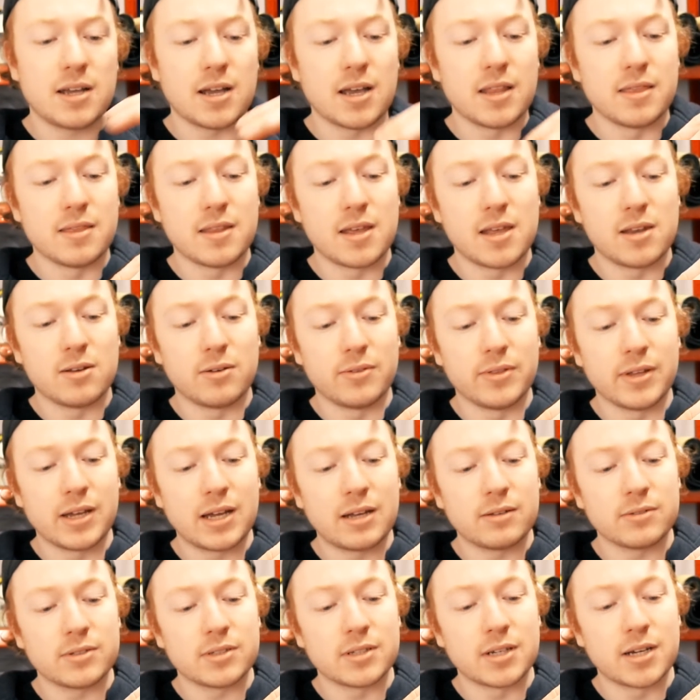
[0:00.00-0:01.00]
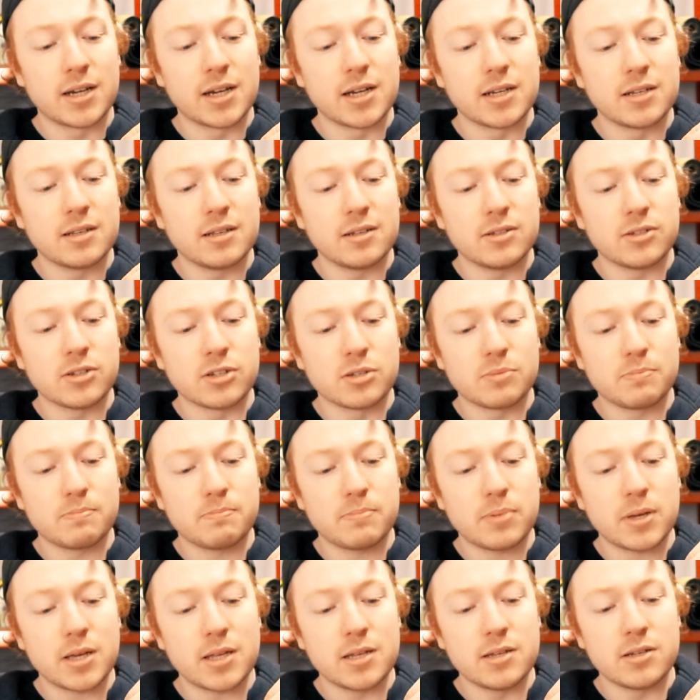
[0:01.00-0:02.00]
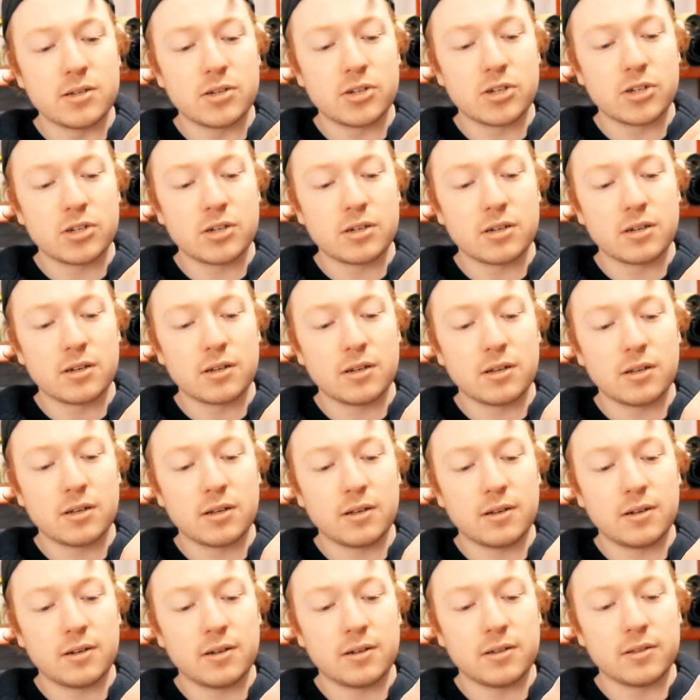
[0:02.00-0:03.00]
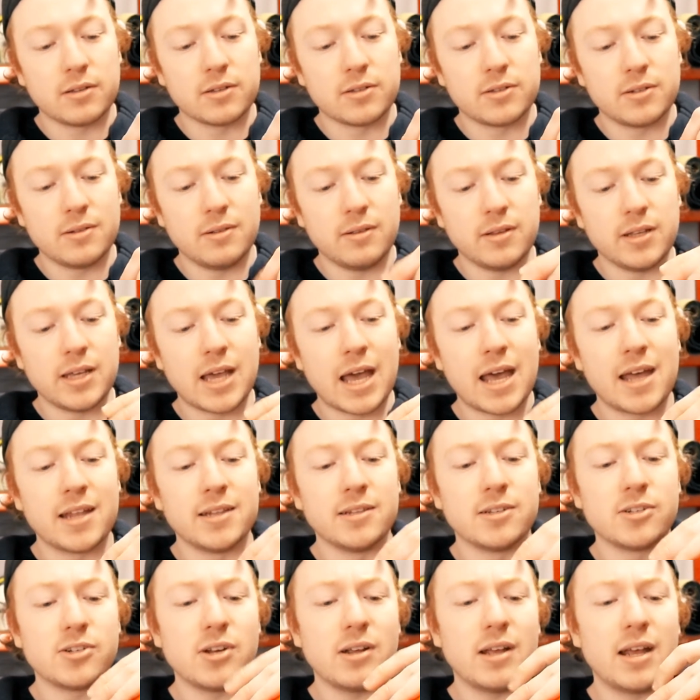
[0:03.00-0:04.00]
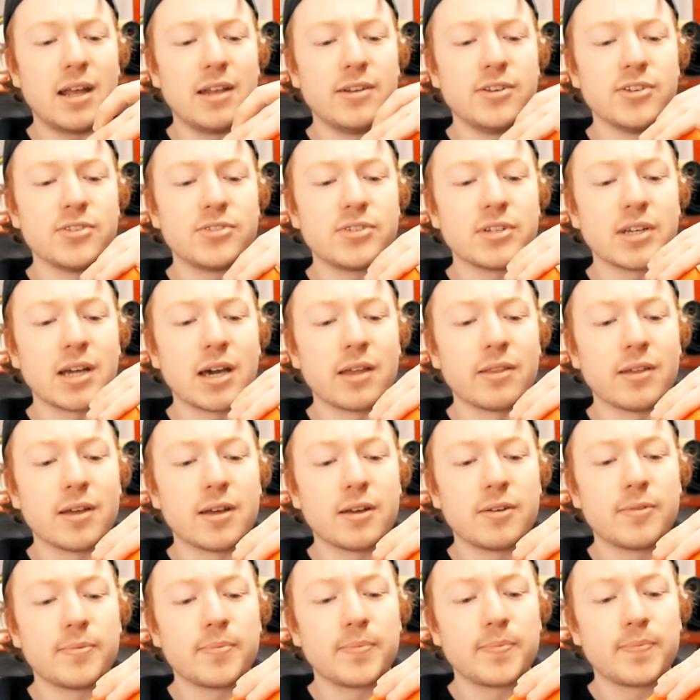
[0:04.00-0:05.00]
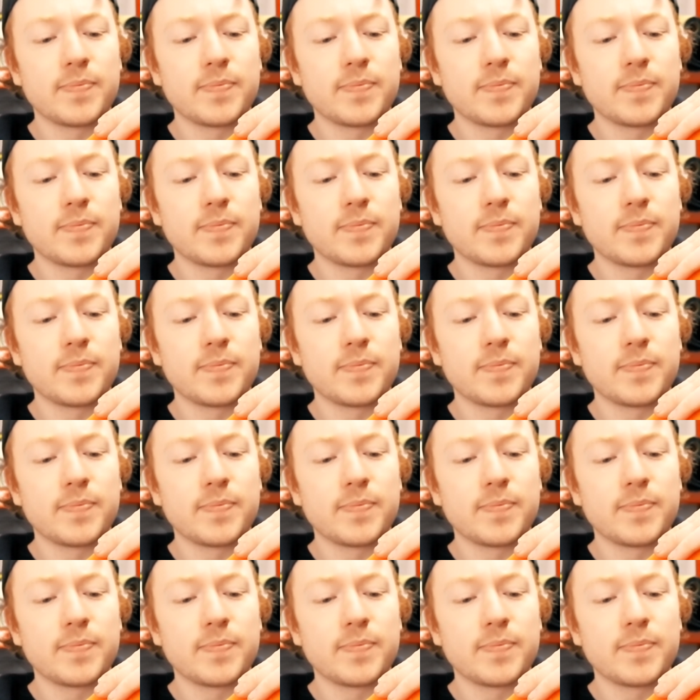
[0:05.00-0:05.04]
and then on the outside, just pinch the edges together